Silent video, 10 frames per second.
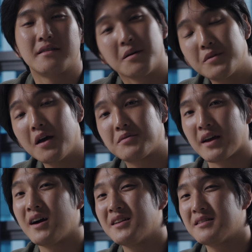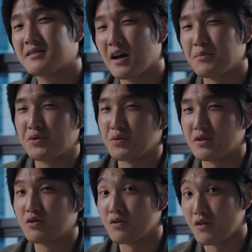sometimes I can't decide between the
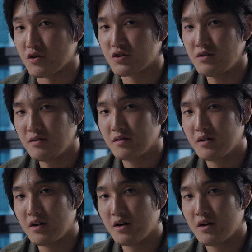2 versions,